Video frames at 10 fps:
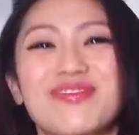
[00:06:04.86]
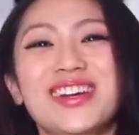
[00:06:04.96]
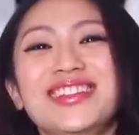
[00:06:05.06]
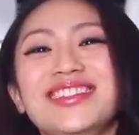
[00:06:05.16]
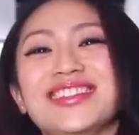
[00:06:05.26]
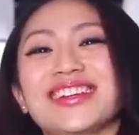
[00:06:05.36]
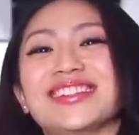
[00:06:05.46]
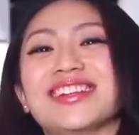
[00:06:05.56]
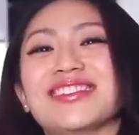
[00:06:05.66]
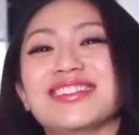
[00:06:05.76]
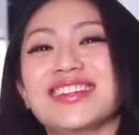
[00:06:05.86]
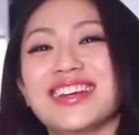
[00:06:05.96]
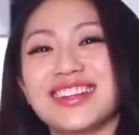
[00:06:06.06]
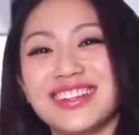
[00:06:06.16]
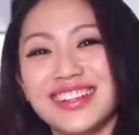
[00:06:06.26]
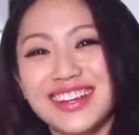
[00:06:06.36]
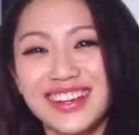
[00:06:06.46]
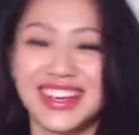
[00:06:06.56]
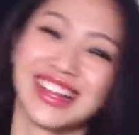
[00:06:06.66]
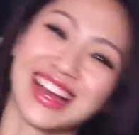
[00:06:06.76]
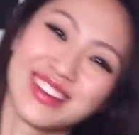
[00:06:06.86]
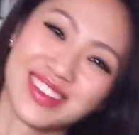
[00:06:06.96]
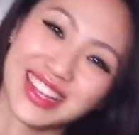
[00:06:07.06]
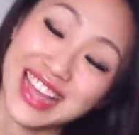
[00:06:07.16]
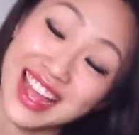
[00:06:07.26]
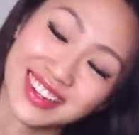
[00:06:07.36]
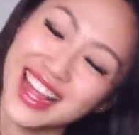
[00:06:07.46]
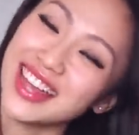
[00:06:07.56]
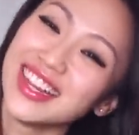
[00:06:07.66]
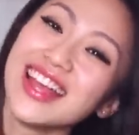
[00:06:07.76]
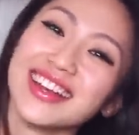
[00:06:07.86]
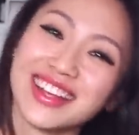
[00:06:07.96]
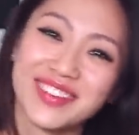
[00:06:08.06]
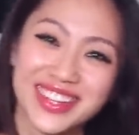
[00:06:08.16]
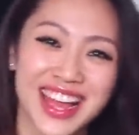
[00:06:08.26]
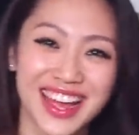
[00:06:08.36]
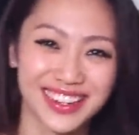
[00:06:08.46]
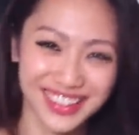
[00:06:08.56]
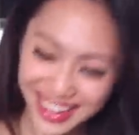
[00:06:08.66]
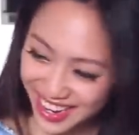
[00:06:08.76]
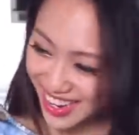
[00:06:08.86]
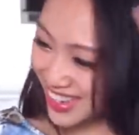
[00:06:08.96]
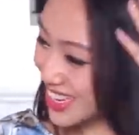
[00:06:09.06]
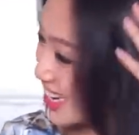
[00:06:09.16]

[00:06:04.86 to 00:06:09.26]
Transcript: princess out of 10. Okay, nah, no, nah, 10, 10, 10, I give it a 10. Because